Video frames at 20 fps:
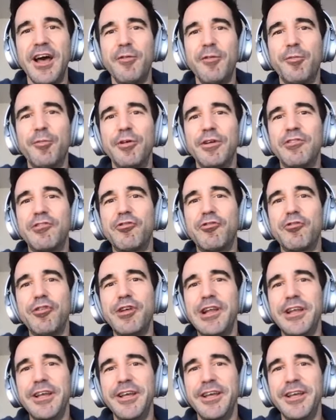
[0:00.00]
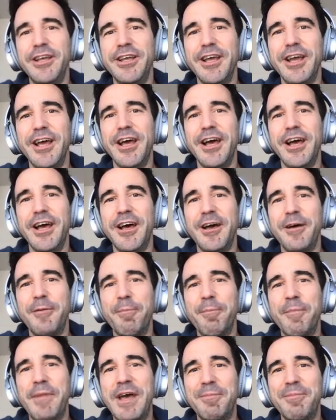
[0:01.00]
which really
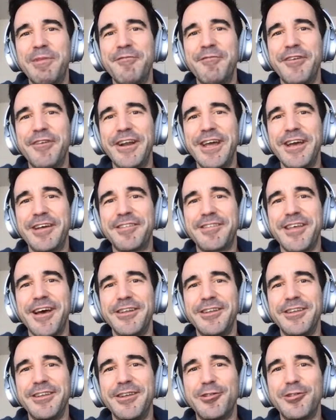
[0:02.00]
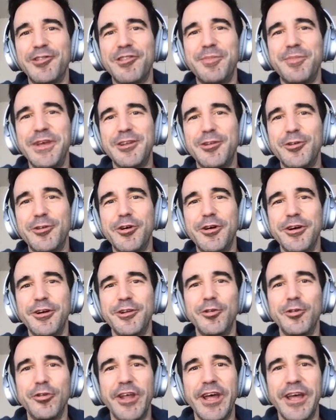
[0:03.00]
made me very excited to speak to her
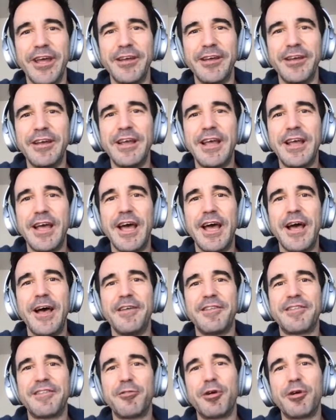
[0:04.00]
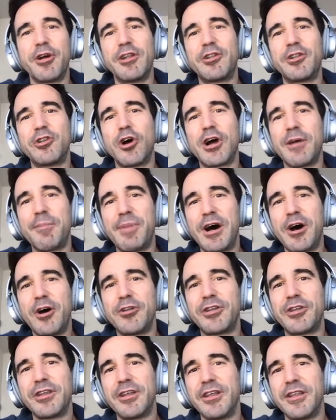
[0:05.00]
today. So we're going to talk
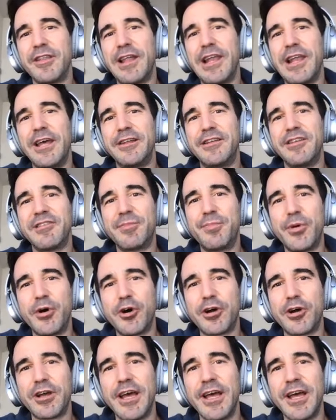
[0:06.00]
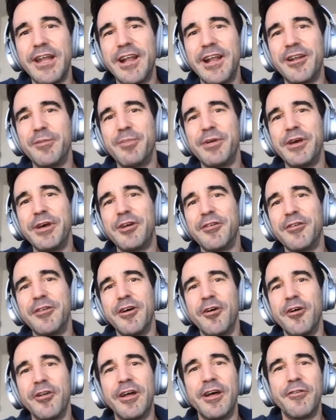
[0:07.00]
about the latest book and a little bit
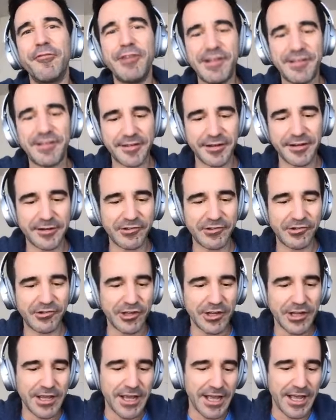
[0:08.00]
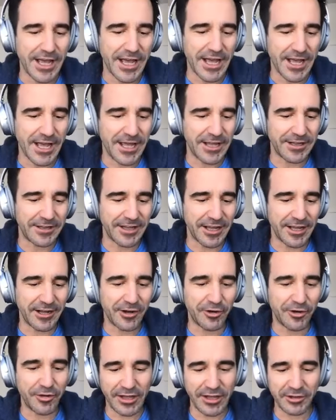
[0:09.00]
on her research. And I
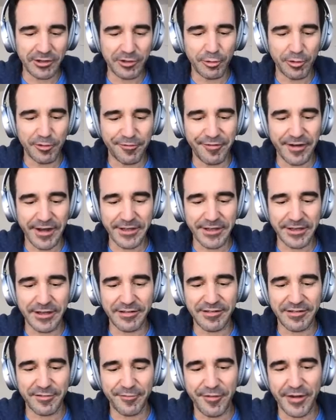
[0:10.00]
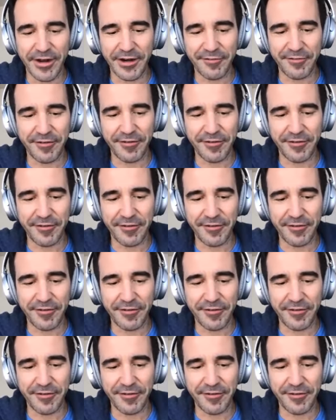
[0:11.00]
know that you will find this very,